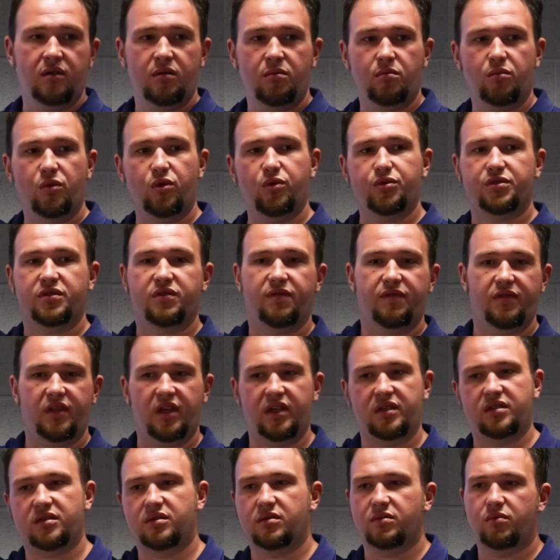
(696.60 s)
most of
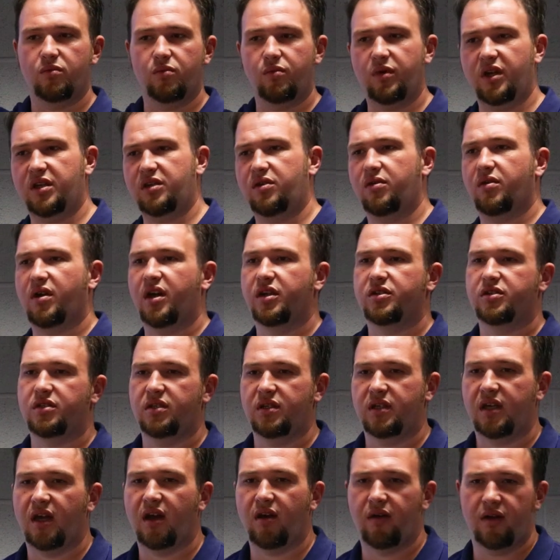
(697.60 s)
this when you're
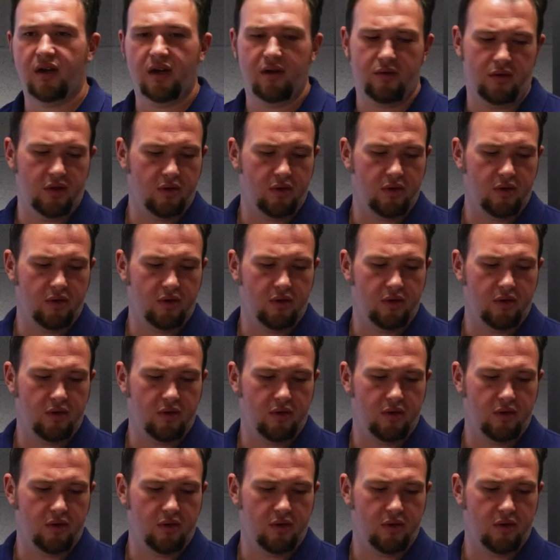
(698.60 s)
actually carrying out